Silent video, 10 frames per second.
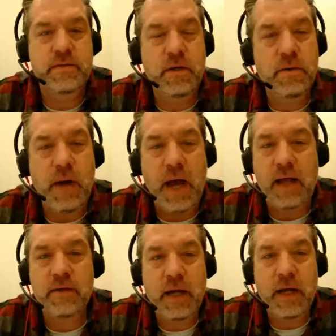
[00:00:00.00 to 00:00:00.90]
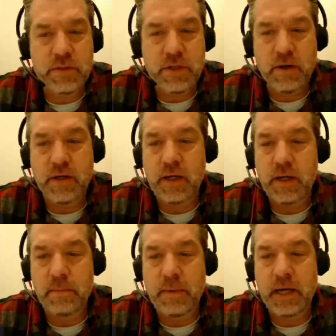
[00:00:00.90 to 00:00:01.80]
So Alan and I were talking
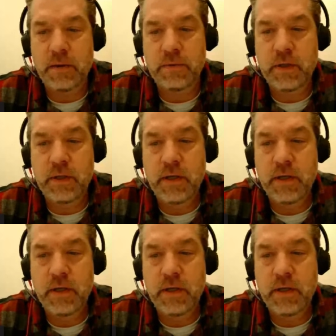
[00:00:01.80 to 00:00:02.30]
about